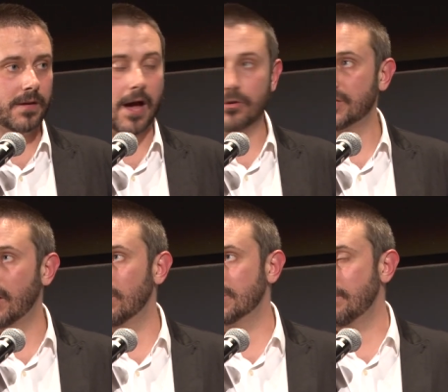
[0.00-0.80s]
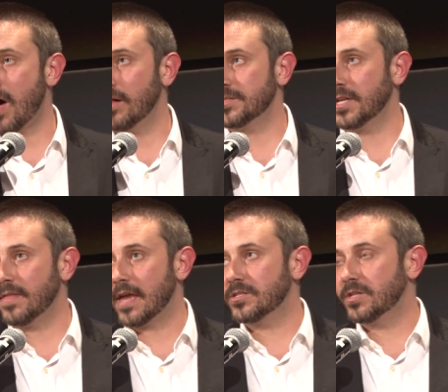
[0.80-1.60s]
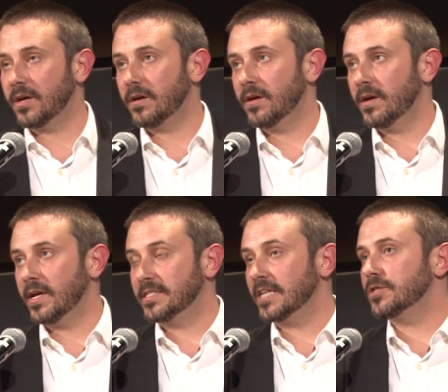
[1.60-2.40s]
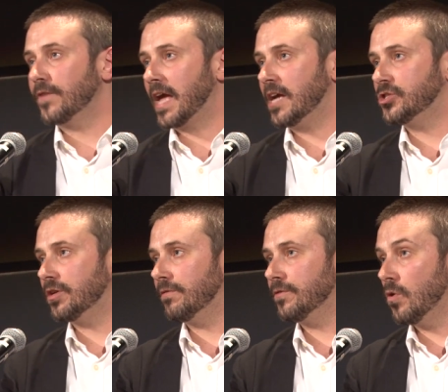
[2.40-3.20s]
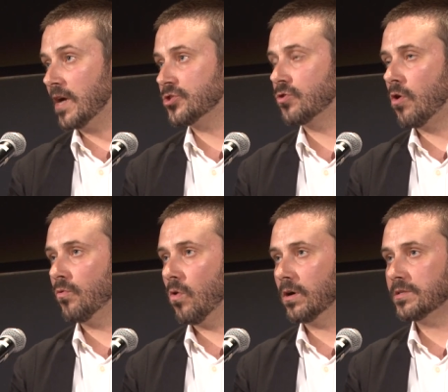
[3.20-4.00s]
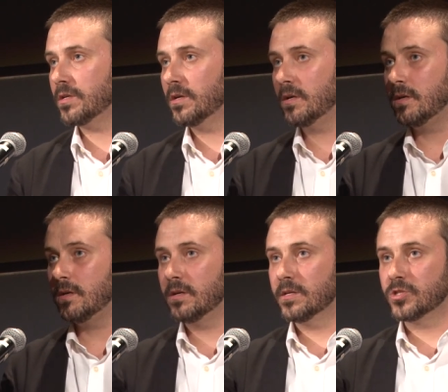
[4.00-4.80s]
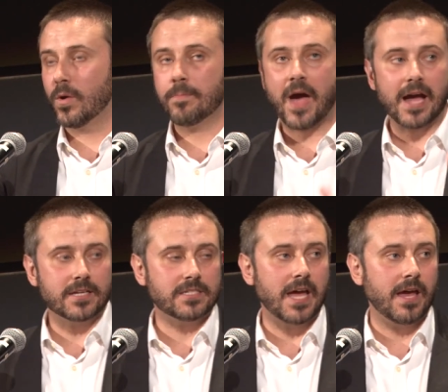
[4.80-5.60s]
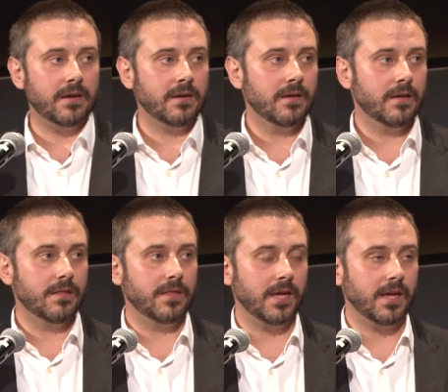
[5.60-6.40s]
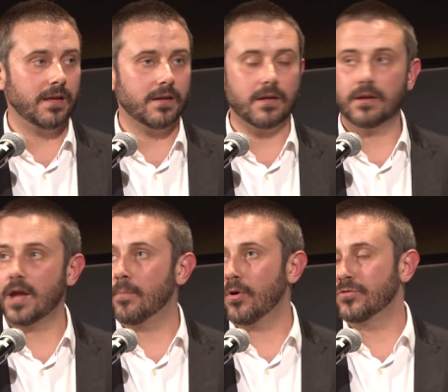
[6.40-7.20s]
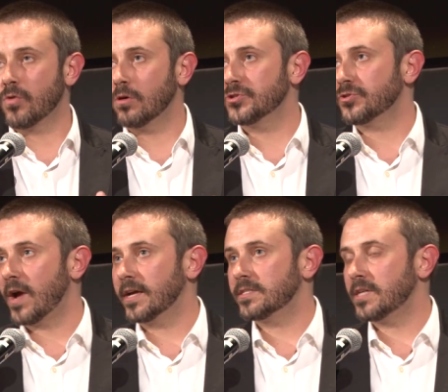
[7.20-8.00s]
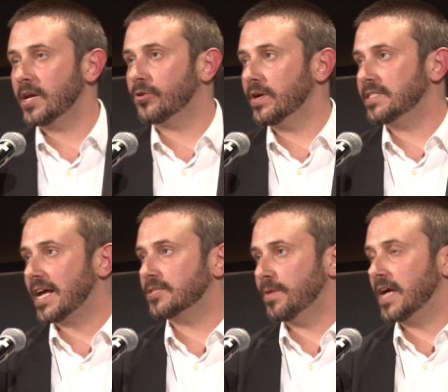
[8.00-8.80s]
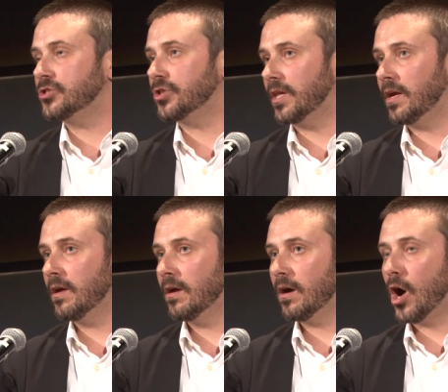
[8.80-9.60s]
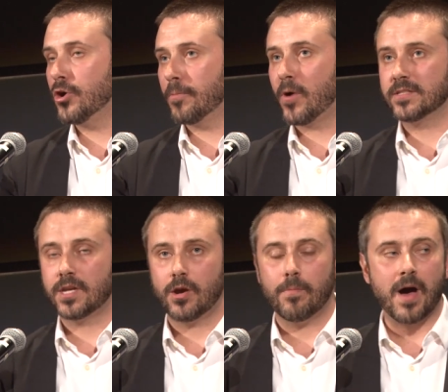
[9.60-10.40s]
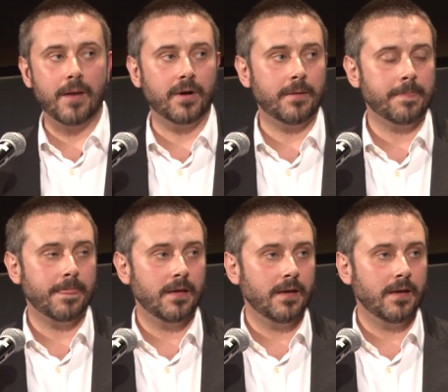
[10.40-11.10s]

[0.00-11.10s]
counterterrorism policy, and that is the intensification of US drone wars. So in Pakistan, the number of drone strikes increased exponentially under President Obama.